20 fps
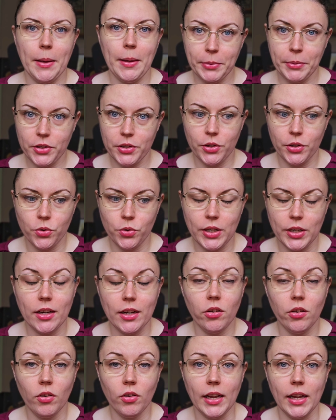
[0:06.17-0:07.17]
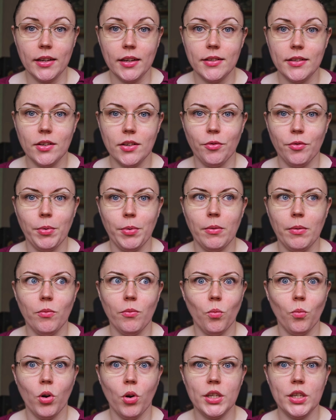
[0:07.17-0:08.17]
episode at long last. I've
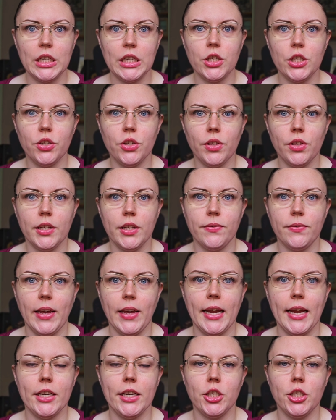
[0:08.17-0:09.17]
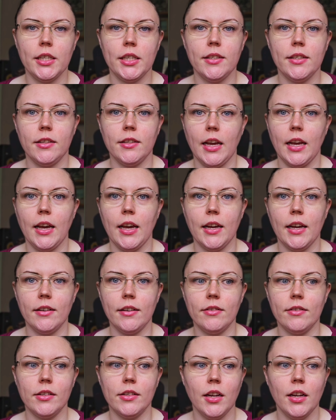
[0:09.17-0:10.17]
been wanting to do this for ages
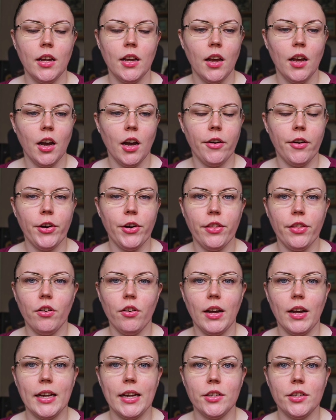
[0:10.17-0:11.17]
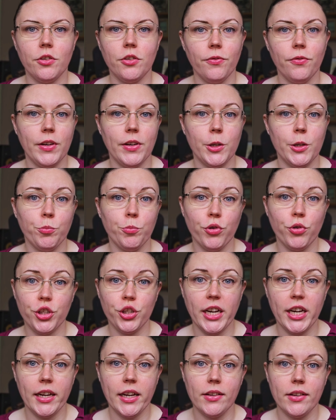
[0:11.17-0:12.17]
and I've either not had enough finished
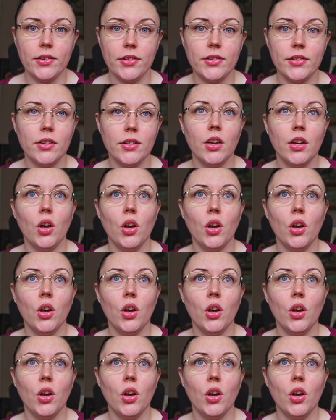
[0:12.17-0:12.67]
projects